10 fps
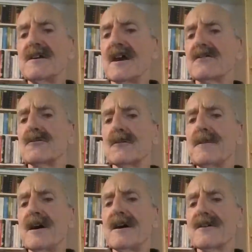national
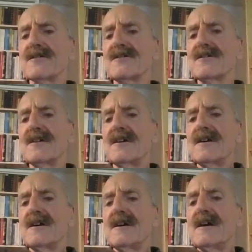parks.
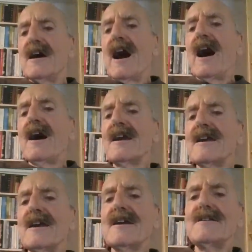
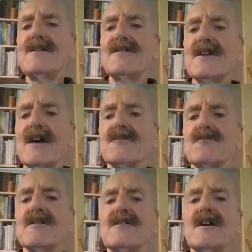Hiking in this
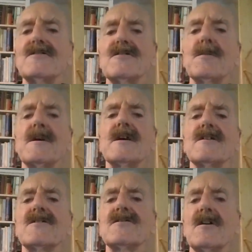country tends to be
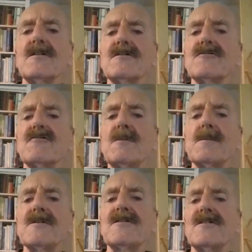a solitary
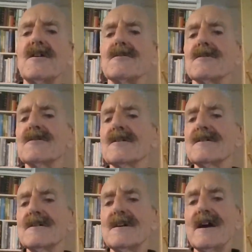pursuit,
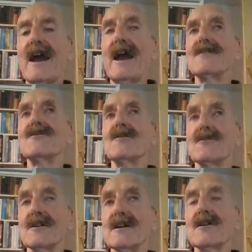and
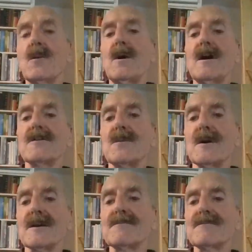usually a quiet
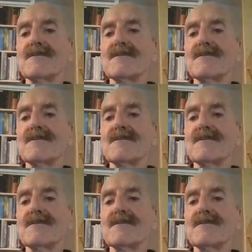one.